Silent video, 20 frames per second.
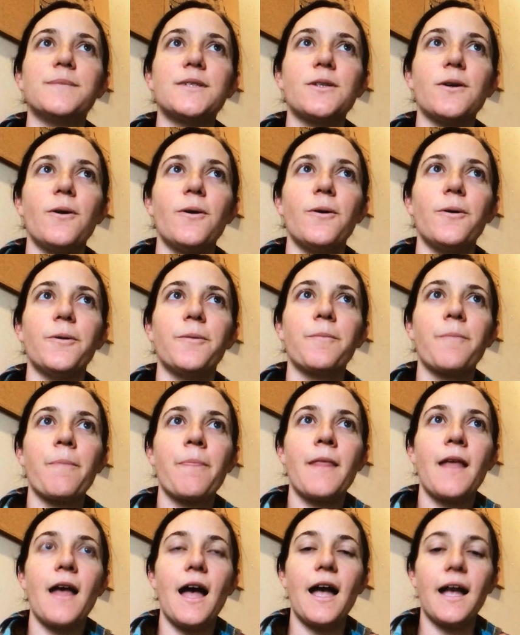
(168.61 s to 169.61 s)
So
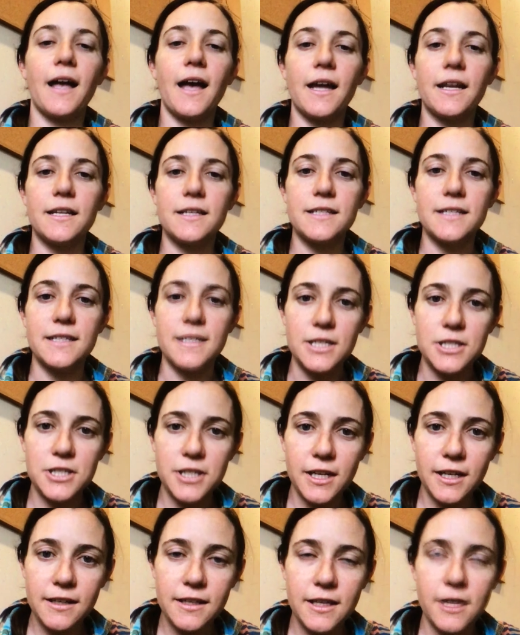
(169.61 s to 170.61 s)
I got into
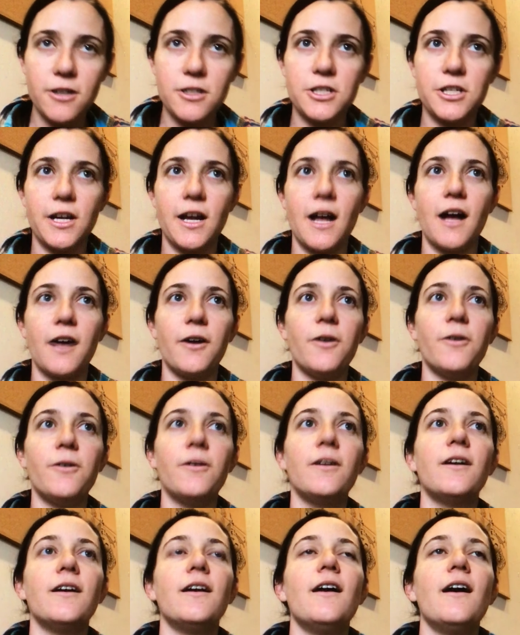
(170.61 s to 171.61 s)
teaching here in Chicago.
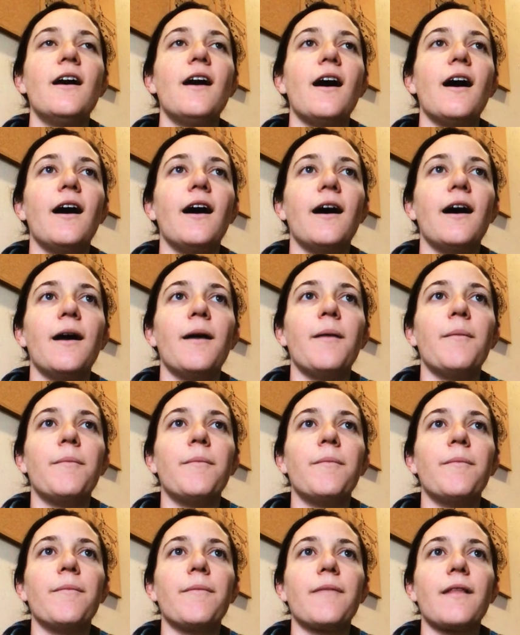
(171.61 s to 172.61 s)

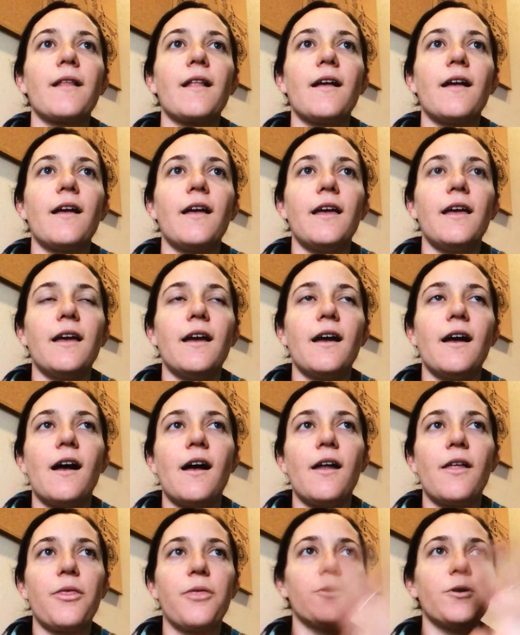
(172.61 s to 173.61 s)
Um,
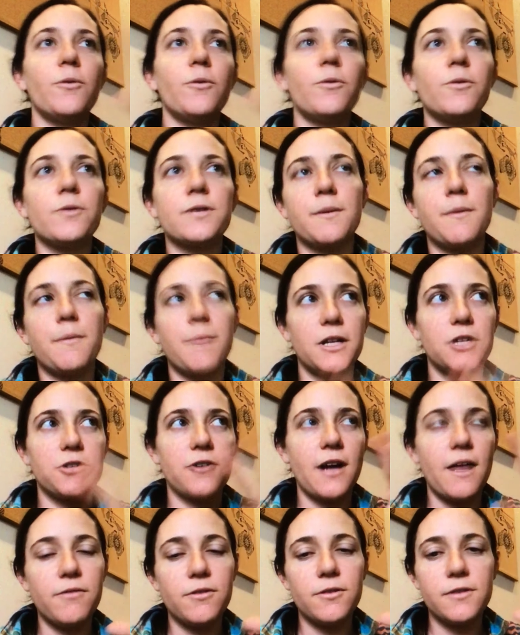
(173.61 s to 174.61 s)
through some of my
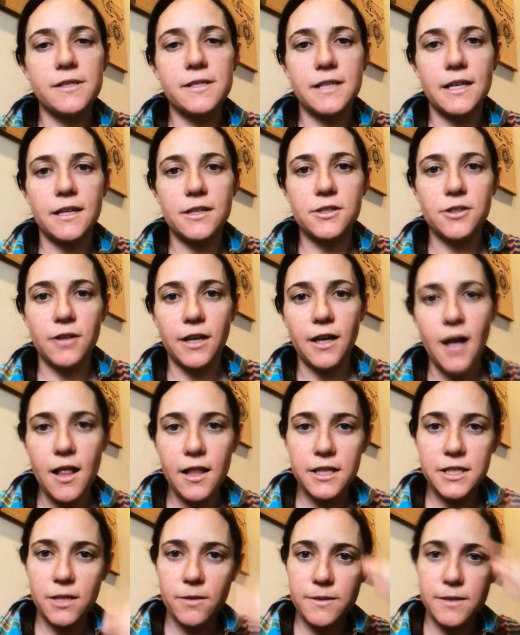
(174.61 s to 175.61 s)
travels during
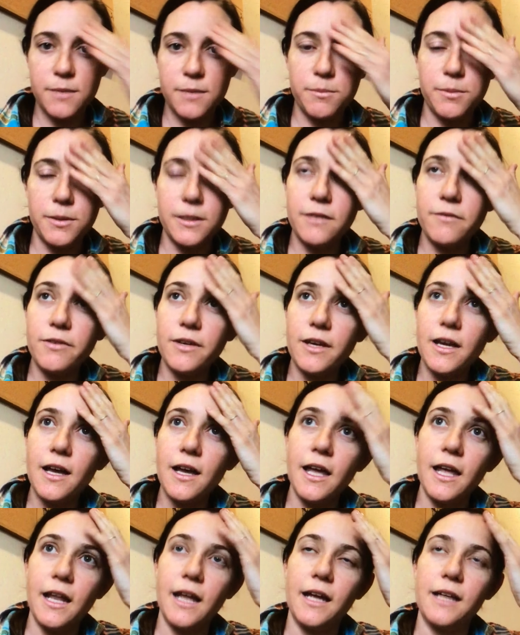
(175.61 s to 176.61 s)
college, I was in Bolivia
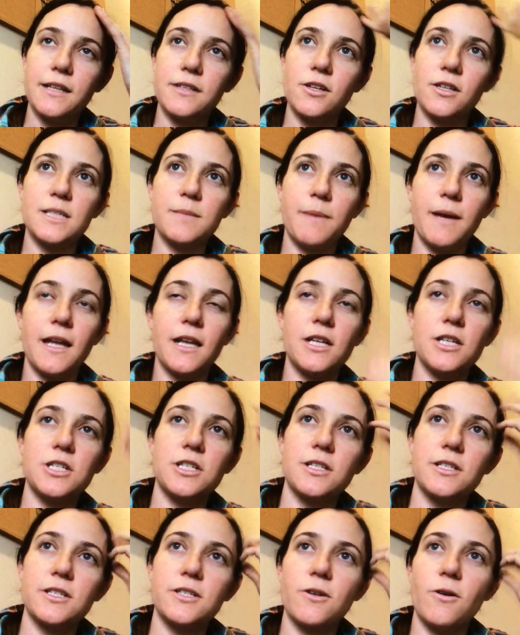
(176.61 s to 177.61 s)
and I took
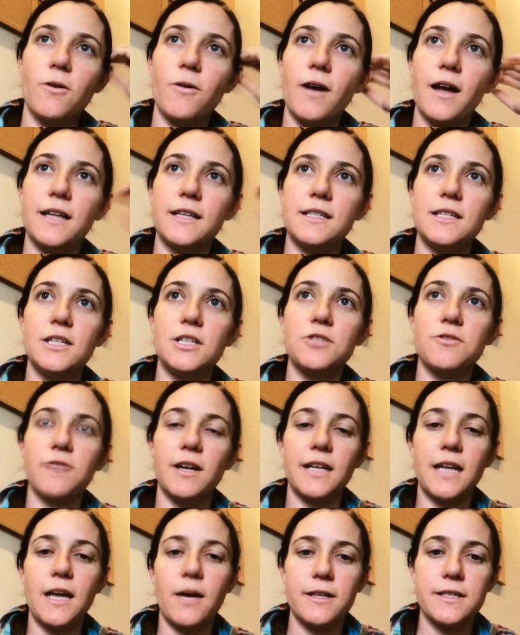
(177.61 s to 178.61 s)
Spanish, and so I teach
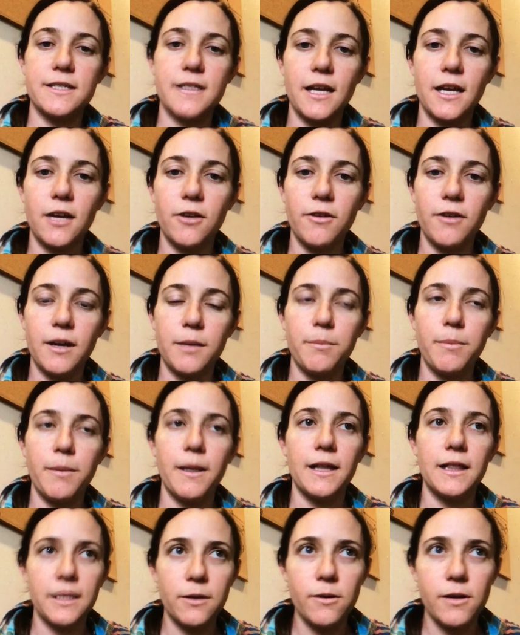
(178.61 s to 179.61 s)
right now in a second grade
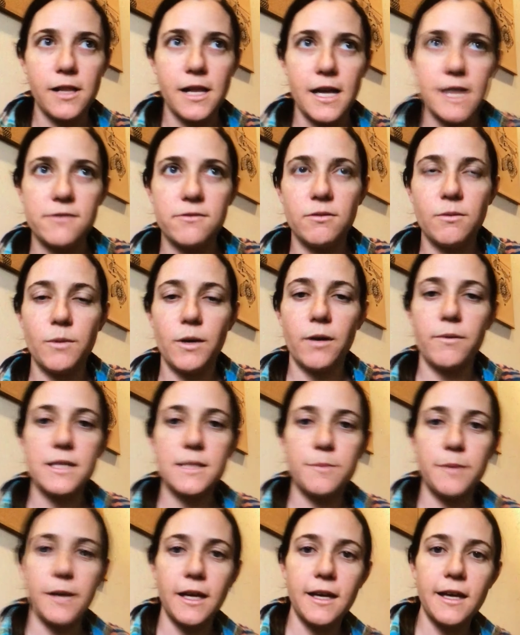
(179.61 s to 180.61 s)
bilingual classroom where we
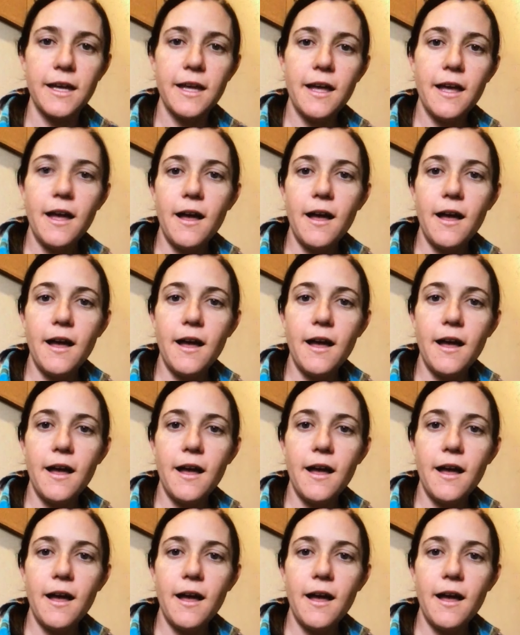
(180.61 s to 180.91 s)
speak